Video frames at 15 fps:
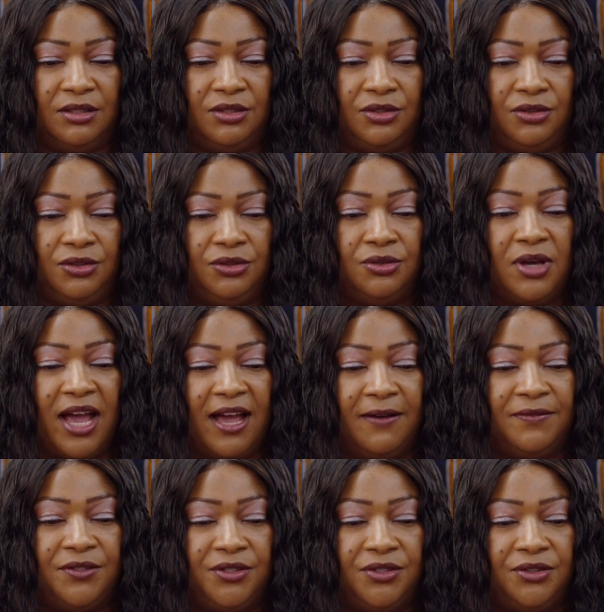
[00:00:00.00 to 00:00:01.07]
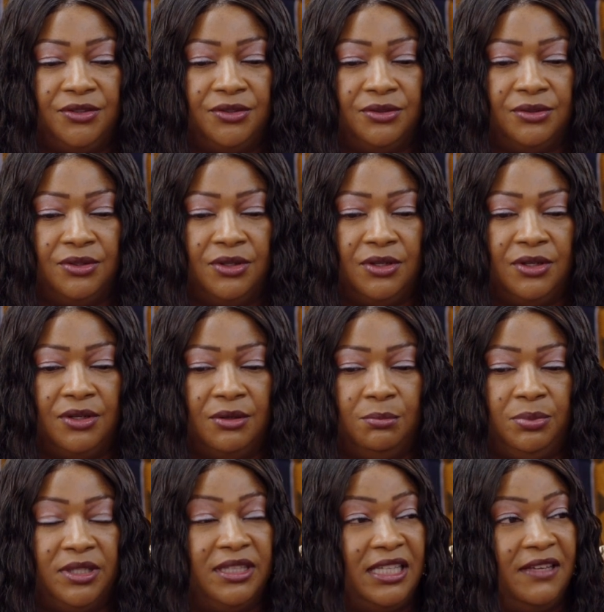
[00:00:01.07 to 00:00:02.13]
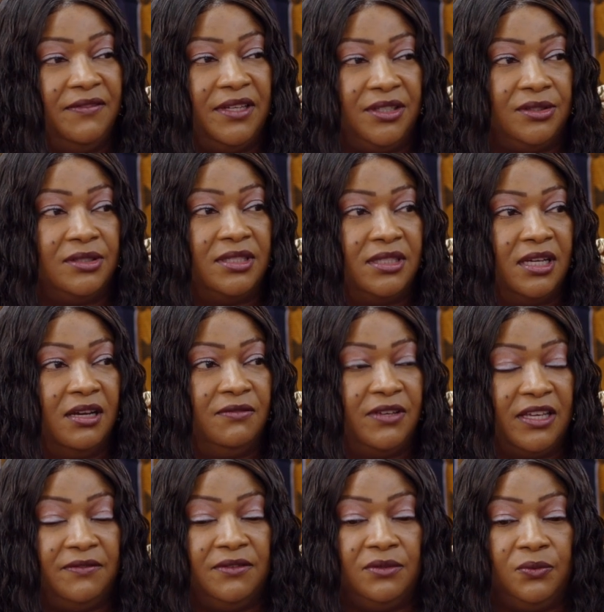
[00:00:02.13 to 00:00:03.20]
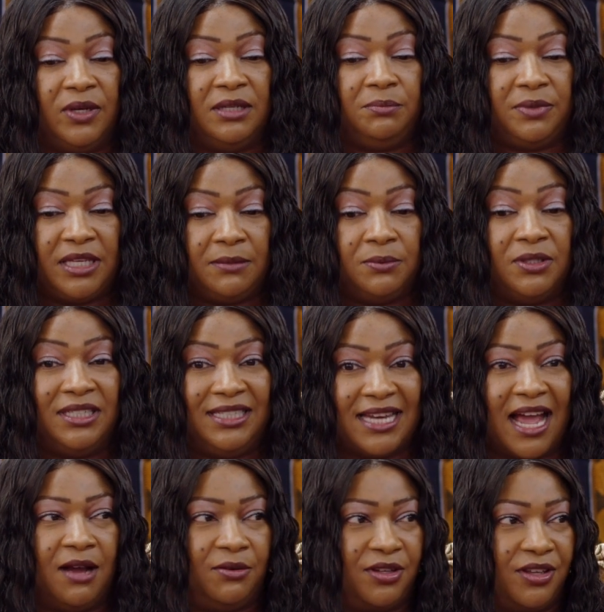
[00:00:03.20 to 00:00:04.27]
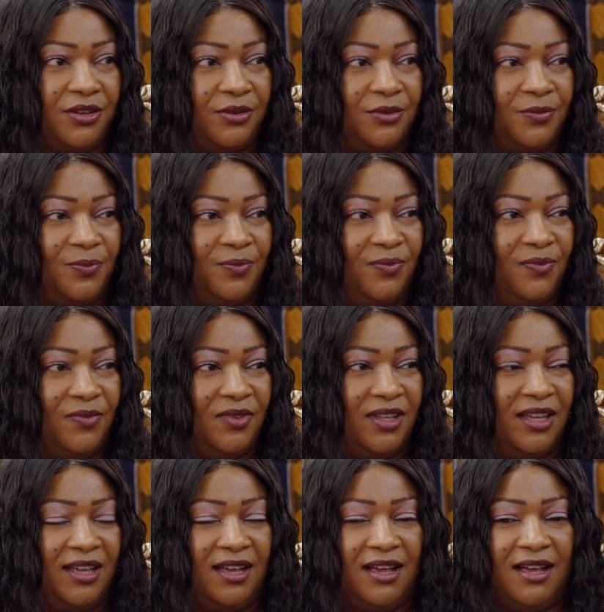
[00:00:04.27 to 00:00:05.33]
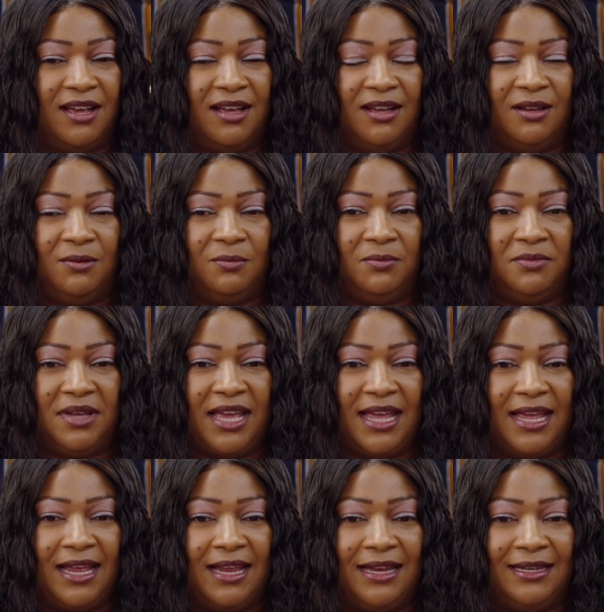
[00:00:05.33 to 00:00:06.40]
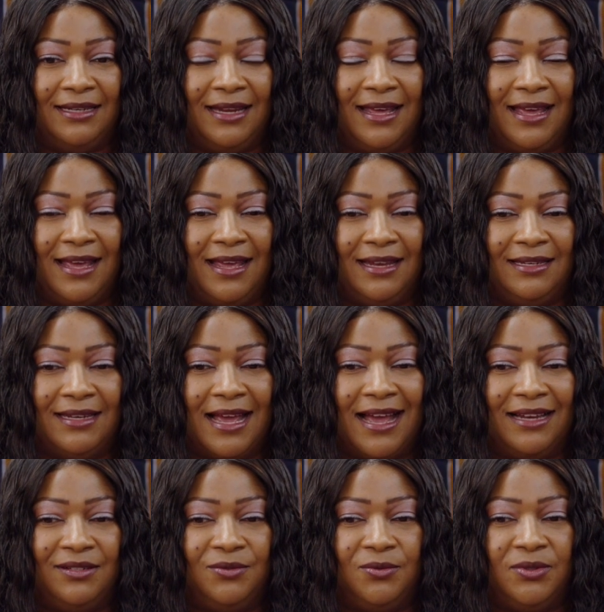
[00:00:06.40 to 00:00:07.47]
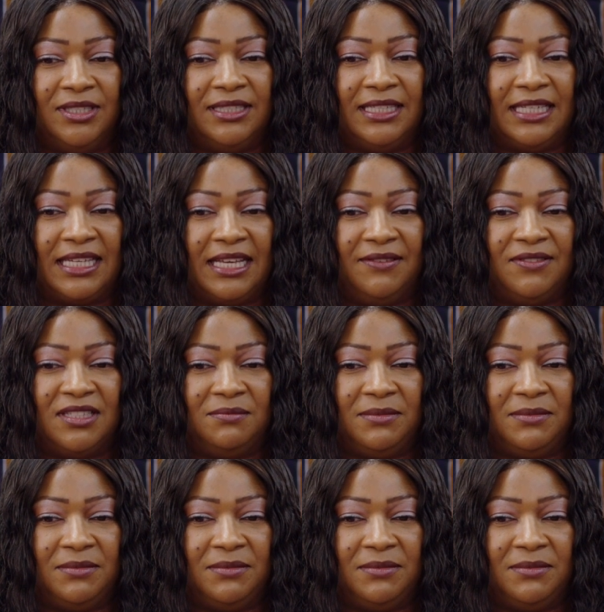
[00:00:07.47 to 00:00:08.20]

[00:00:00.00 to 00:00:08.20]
you have to believe in yourself even when people doubt you. And that really gives